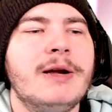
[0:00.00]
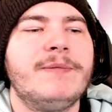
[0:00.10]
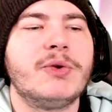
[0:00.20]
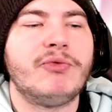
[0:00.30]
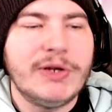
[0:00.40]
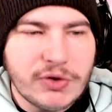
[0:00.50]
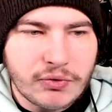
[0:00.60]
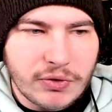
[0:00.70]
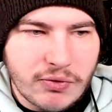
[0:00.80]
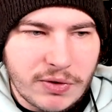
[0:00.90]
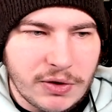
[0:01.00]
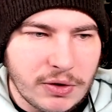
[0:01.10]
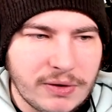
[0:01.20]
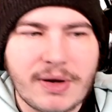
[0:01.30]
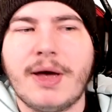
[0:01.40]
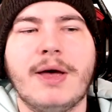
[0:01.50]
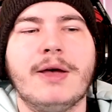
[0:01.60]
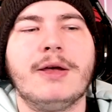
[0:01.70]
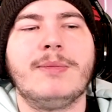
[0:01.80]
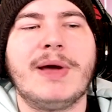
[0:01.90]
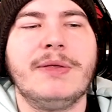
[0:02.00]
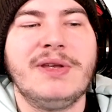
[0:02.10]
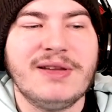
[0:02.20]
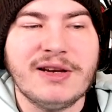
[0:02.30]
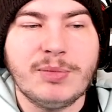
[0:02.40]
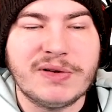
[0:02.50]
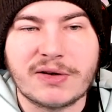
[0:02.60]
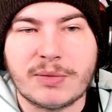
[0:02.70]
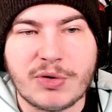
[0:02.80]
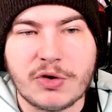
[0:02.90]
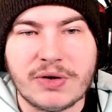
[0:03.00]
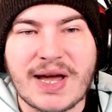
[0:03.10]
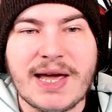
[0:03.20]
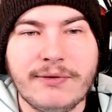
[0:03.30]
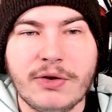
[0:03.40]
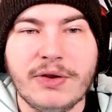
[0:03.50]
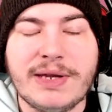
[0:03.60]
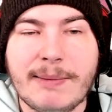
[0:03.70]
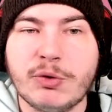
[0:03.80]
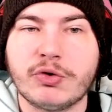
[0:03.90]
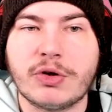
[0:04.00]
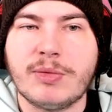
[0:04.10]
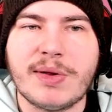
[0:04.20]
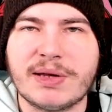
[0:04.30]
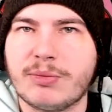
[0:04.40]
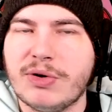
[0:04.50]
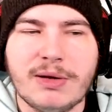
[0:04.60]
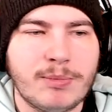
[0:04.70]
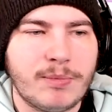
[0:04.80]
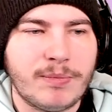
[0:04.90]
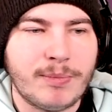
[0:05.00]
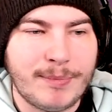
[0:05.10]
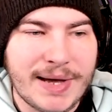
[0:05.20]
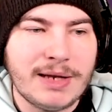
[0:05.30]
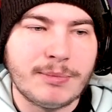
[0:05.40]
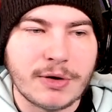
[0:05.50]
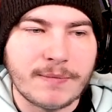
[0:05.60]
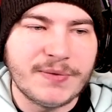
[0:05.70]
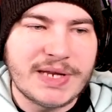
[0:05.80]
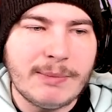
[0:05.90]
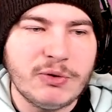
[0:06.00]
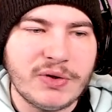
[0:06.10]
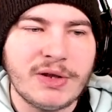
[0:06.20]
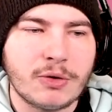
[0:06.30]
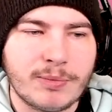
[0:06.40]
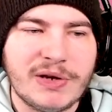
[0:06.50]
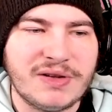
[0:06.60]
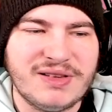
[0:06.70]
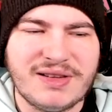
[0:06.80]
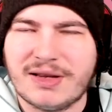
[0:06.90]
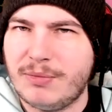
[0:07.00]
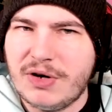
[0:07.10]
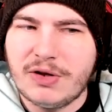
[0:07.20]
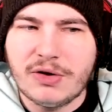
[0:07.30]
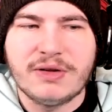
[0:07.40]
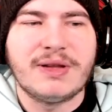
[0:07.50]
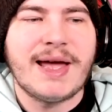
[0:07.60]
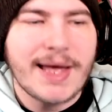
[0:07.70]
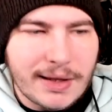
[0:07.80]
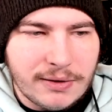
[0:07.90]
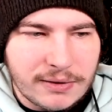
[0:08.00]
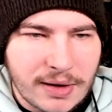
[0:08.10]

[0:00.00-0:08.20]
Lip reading: The range is really, really good, and the attack speed is actually pretty good. I thought the damage was going to be pretty bad, but the damage compared to this is pretty good. And